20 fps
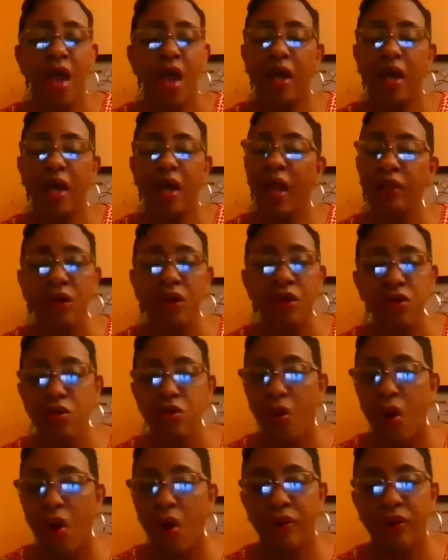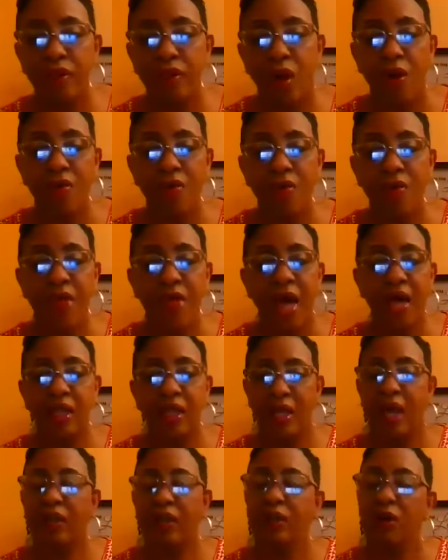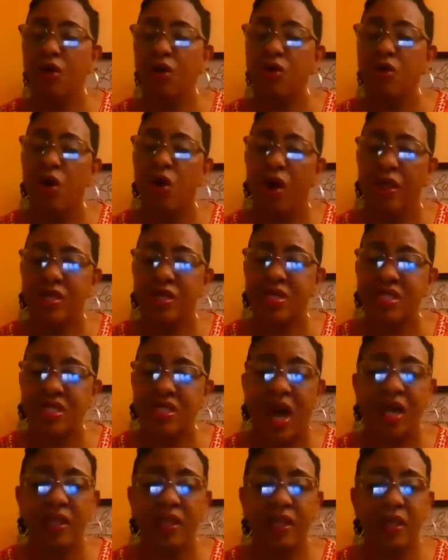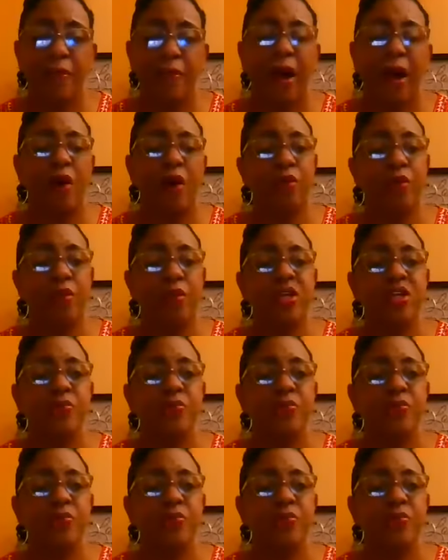And I know you all know that. And I know you're all excited about what